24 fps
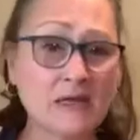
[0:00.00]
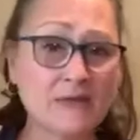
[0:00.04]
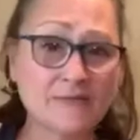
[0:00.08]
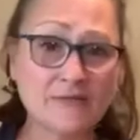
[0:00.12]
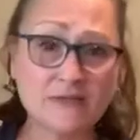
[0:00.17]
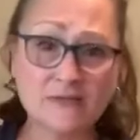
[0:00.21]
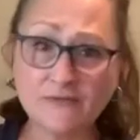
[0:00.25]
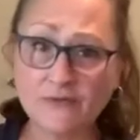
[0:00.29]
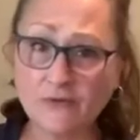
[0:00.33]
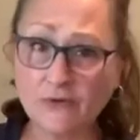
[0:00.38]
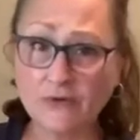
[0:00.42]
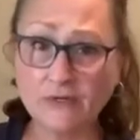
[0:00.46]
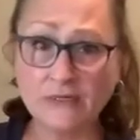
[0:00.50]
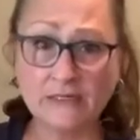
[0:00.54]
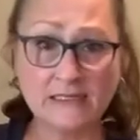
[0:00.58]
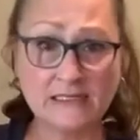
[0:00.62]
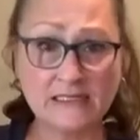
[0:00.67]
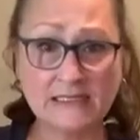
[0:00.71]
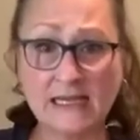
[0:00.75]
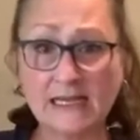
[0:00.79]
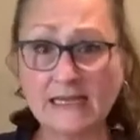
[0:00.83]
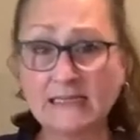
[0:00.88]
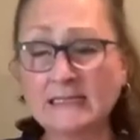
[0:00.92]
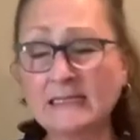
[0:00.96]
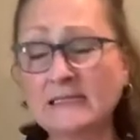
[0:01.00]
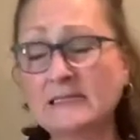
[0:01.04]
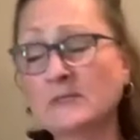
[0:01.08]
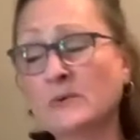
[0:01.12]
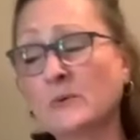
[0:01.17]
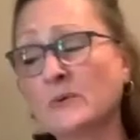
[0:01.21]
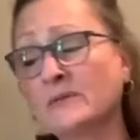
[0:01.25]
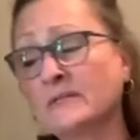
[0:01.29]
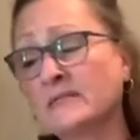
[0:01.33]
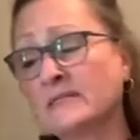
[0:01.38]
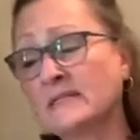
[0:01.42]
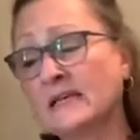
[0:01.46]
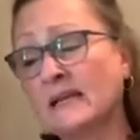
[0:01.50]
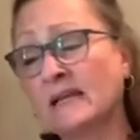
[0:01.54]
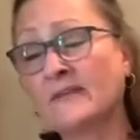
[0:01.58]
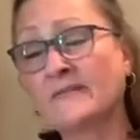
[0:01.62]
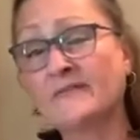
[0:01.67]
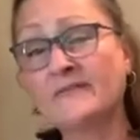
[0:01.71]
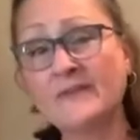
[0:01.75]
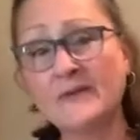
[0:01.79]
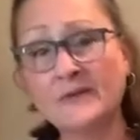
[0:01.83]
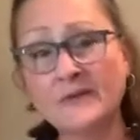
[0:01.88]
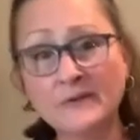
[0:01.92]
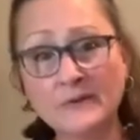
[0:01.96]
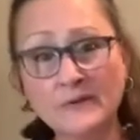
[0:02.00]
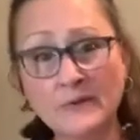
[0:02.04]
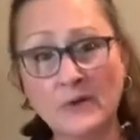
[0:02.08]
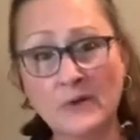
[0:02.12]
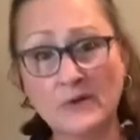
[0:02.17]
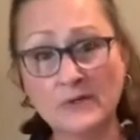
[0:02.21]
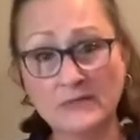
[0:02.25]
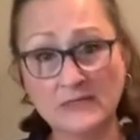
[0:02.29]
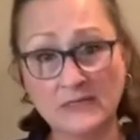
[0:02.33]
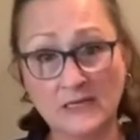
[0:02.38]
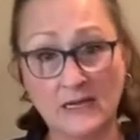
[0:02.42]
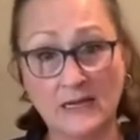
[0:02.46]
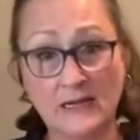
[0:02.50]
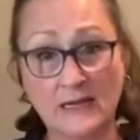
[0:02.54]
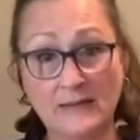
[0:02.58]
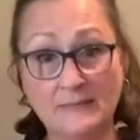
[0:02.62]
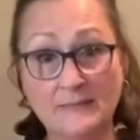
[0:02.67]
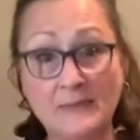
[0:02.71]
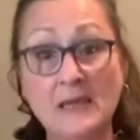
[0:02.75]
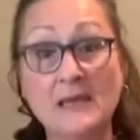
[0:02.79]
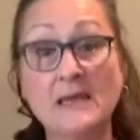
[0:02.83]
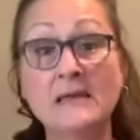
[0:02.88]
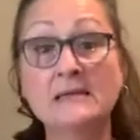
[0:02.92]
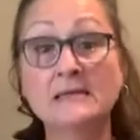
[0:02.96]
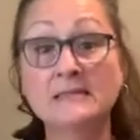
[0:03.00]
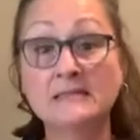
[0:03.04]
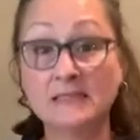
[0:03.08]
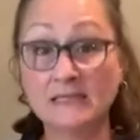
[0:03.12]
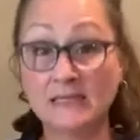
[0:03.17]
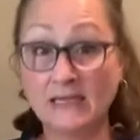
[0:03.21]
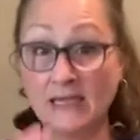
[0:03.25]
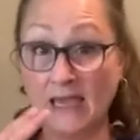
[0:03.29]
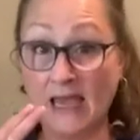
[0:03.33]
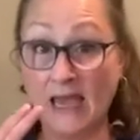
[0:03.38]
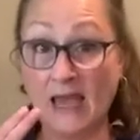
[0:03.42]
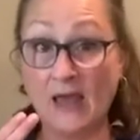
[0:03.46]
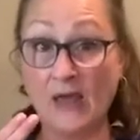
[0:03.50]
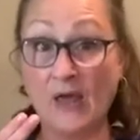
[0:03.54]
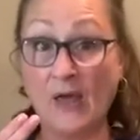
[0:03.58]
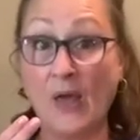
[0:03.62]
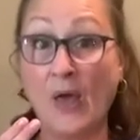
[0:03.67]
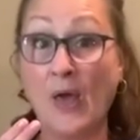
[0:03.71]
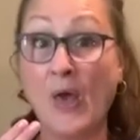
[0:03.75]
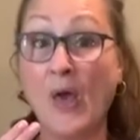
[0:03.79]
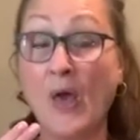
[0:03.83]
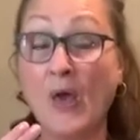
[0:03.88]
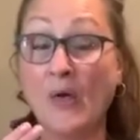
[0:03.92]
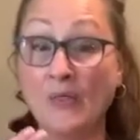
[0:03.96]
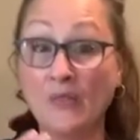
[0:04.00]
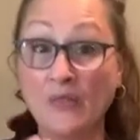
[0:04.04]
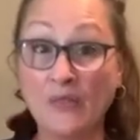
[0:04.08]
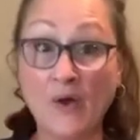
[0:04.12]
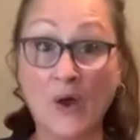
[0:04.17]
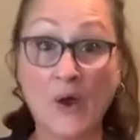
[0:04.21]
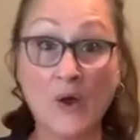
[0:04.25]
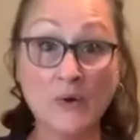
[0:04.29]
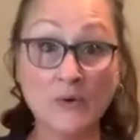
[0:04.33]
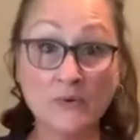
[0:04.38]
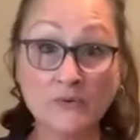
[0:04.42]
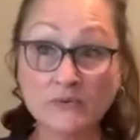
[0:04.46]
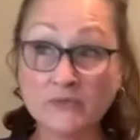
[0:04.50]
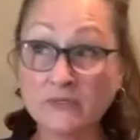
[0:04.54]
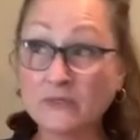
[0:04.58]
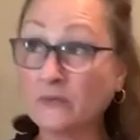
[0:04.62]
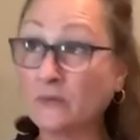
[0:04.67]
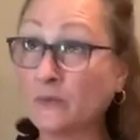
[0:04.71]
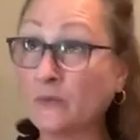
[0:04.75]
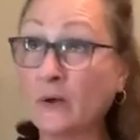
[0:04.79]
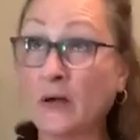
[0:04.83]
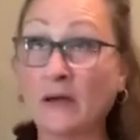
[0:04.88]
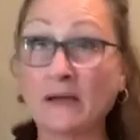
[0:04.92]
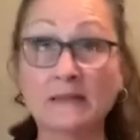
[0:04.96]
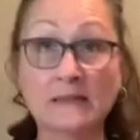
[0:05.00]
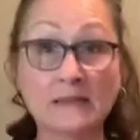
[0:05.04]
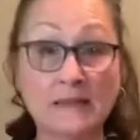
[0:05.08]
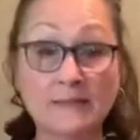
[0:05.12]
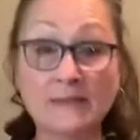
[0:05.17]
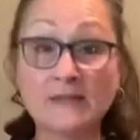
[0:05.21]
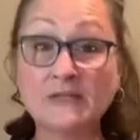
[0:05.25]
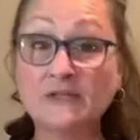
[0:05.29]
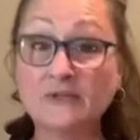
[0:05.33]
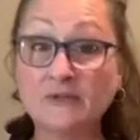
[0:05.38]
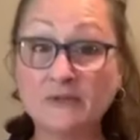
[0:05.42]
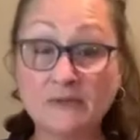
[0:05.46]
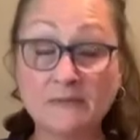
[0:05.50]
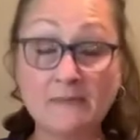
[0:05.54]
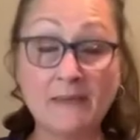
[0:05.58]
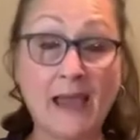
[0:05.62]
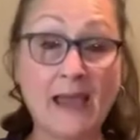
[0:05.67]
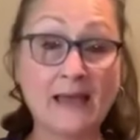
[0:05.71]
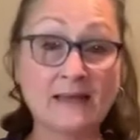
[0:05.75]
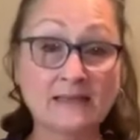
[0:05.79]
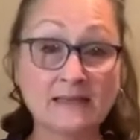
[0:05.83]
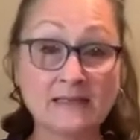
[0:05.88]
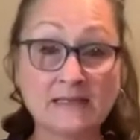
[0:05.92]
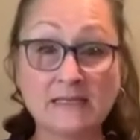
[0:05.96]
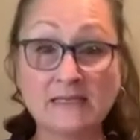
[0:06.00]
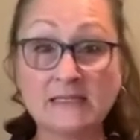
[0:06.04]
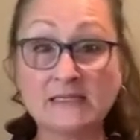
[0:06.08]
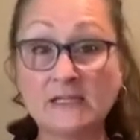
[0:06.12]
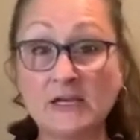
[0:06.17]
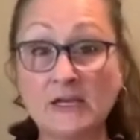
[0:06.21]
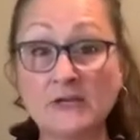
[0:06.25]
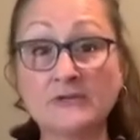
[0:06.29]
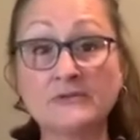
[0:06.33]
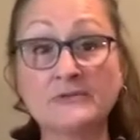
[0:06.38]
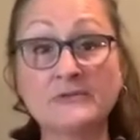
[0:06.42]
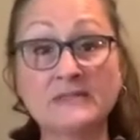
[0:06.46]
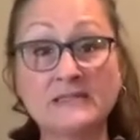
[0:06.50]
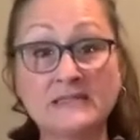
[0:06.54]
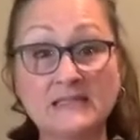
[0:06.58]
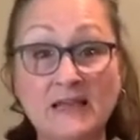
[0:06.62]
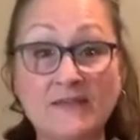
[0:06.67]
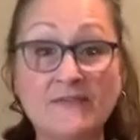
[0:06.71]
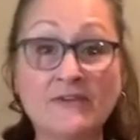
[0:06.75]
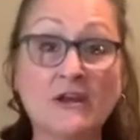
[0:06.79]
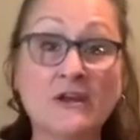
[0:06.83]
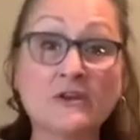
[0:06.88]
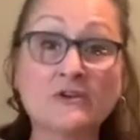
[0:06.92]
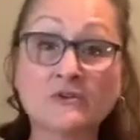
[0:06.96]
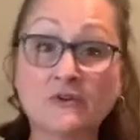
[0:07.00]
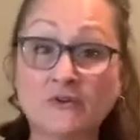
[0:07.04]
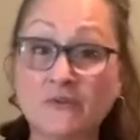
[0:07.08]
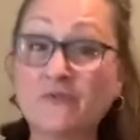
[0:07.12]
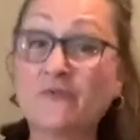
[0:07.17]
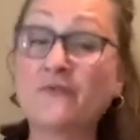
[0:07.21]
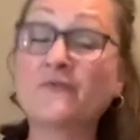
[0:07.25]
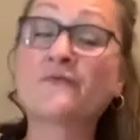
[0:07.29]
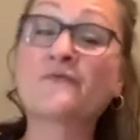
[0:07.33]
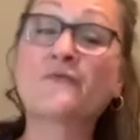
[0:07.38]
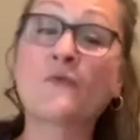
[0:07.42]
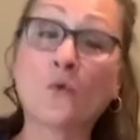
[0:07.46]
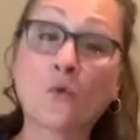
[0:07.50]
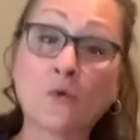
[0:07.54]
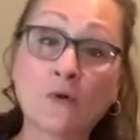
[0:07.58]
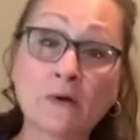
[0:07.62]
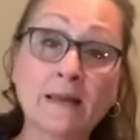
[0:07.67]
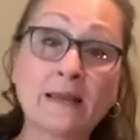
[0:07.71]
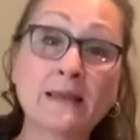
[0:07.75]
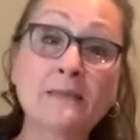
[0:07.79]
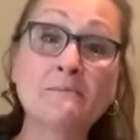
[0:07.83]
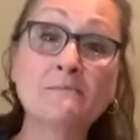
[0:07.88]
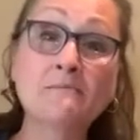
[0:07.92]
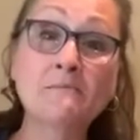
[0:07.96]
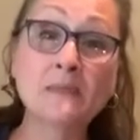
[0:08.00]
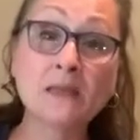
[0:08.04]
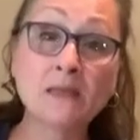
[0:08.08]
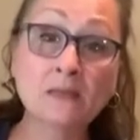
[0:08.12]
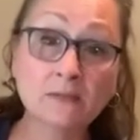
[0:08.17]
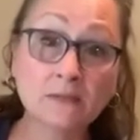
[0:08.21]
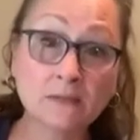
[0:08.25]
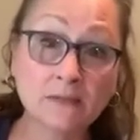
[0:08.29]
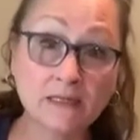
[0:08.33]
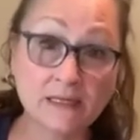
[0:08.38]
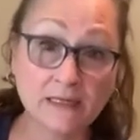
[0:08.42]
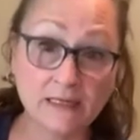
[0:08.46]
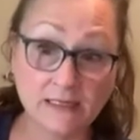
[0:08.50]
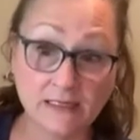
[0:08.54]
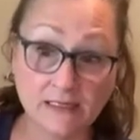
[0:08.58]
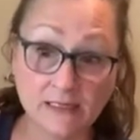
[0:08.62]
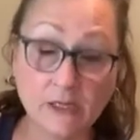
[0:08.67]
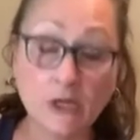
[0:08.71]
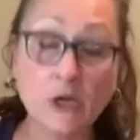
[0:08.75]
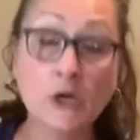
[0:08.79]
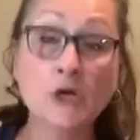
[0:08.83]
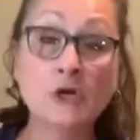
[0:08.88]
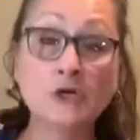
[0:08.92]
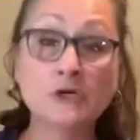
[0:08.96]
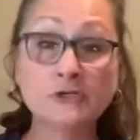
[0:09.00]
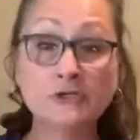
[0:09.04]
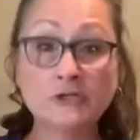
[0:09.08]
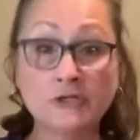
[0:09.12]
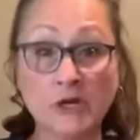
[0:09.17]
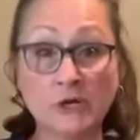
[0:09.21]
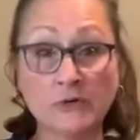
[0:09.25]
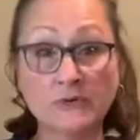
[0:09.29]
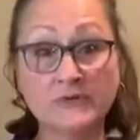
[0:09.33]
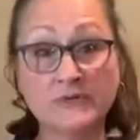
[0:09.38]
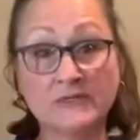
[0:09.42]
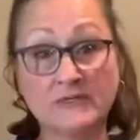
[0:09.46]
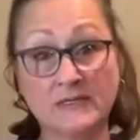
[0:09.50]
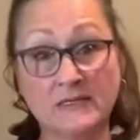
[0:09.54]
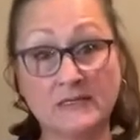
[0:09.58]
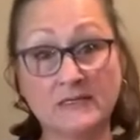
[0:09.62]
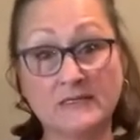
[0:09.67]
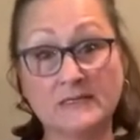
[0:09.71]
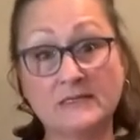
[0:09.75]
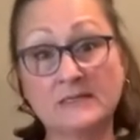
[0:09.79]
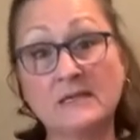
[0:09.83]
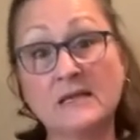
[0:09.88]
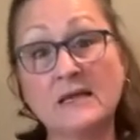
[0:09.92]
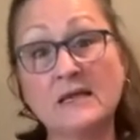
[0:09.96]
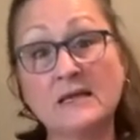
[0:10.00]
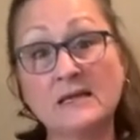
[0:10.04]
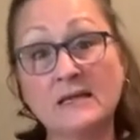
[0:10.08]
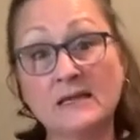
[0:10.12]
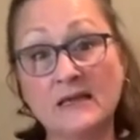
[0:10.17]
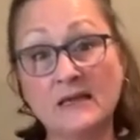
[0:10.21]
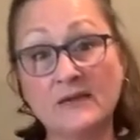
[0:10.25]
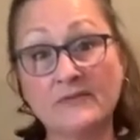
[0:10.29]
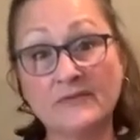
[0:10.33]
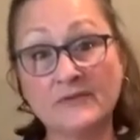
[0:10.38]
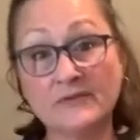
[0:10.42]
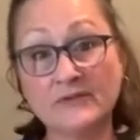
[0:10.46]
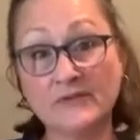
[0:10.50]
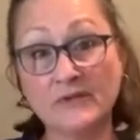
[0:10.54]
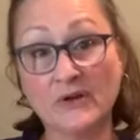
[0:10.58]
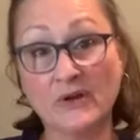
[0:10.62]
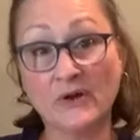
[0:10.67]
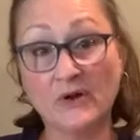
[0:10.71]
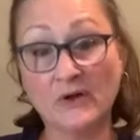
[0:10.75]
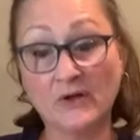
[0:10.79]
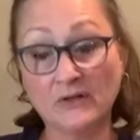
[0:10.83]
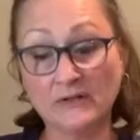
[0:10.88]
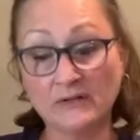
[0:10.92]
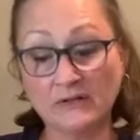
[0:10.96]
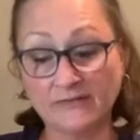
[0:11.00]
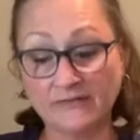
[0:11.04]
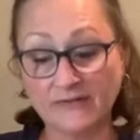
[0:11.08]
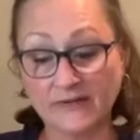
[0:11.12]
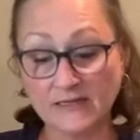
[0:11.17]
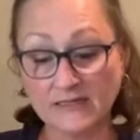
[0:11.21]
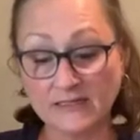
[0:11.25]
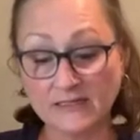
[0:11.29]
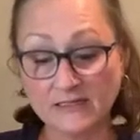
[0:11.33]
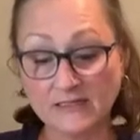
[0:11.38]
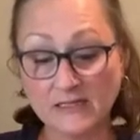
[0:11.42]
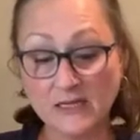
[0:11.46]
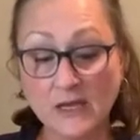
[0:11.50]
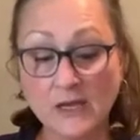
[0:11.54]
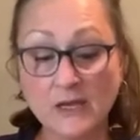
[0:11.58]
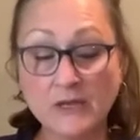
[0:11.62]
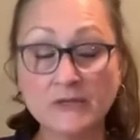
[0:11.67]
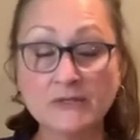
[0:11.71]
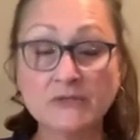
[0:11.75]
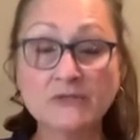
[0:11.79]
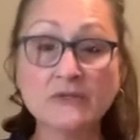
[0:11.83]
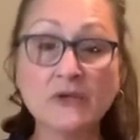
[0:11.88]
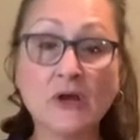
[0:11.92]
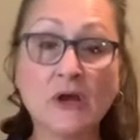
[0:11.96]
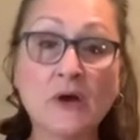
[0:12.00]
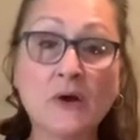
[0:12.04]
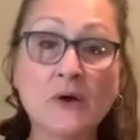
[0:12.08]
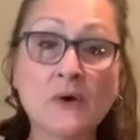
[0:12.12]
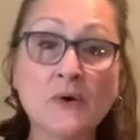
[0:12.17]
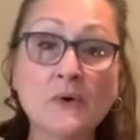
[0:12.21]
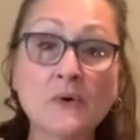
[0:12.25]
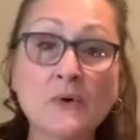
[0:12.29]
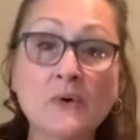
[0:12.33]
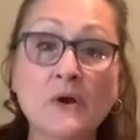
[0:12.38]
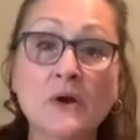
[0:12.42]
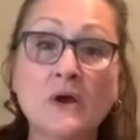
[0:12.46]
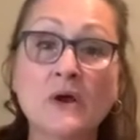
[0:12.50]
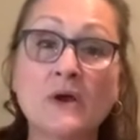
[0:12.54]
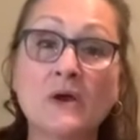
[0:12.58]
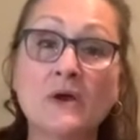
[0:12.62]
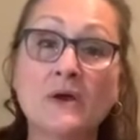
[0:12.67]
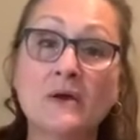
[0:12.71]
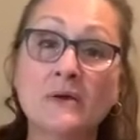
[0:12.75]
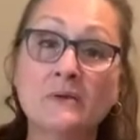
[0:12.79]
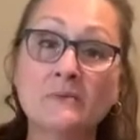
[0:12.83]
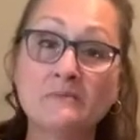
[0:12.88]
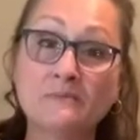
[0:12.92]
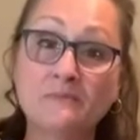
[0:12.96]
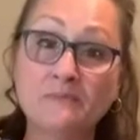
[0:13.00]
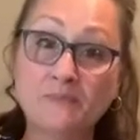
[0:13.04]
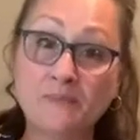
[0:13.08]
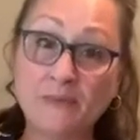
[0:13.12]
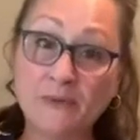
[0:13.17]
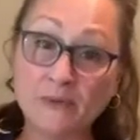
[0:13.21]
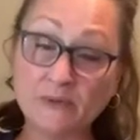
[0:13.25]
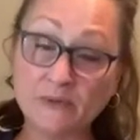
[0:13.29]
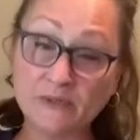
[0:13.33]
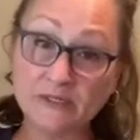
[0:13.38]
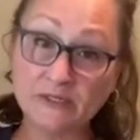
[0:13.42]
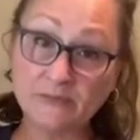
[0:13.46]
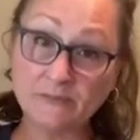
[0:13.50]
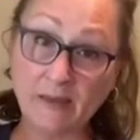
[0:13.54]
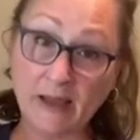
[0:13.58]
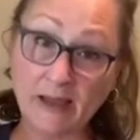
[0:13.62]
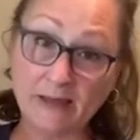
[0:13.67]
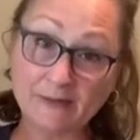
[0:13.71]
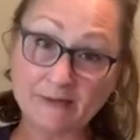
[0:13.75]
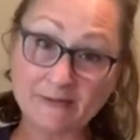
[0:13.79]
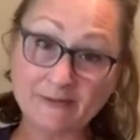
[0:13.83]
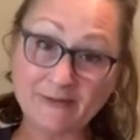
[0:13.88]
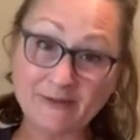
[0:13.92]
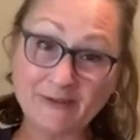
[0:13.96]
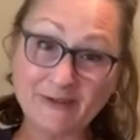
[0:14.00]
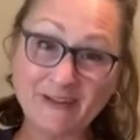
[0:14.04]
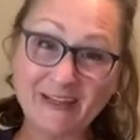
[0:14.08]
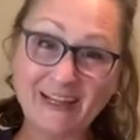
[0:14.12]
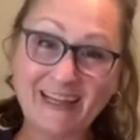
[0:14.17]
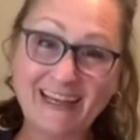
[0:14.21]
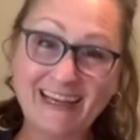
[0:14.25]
us, for goodness sakes. It's going to take a very long time to get those, what, let me do the math, 600, 740 million doses given to all of us. So be respectful.